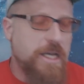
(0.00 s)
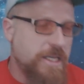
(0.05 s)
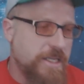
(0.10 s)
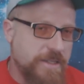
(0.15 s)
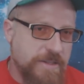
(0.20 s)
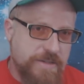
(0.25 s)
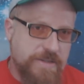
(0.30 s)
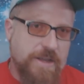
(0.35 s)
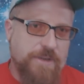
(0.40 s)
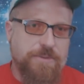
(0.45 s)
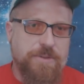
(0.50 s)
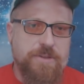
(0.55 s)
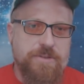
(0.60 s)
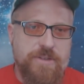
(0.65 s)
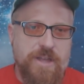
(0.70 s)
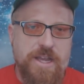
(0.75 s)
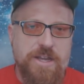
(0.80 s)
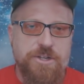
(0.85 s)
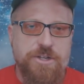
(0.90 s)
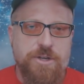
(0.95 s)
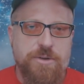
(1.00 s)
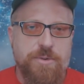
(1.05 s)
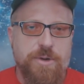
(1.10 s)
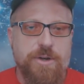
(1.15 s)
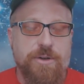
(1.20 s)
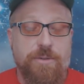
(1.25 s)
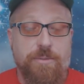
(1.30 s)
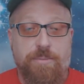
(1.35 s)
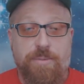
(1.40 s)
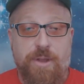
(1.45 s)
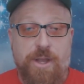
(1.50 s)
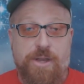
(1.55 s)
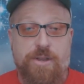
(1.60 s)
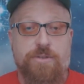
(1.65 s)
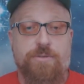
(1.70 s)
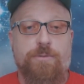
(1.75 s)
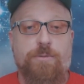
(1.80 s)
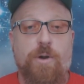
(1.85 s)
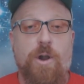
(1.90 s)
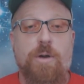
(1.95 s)
In Southeast Asia, where the plant
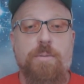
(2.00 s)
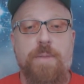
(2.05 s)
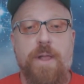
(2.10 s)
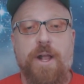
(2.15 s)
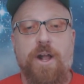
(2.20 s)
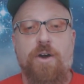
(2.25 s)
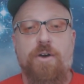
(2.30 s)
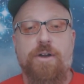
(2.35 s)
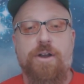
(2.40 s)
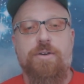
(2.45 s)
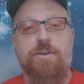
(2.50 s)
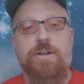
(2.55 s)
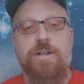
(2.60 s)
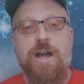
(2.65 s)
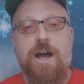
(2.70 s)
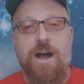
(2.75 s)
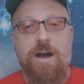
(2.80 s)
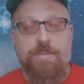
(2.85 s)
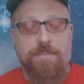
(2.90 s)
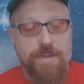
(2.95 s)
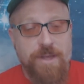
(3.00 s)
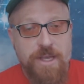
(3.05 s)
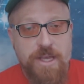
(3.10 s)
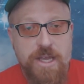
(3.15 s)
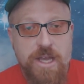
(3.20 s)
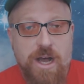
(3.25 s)
is from, they call it kratom.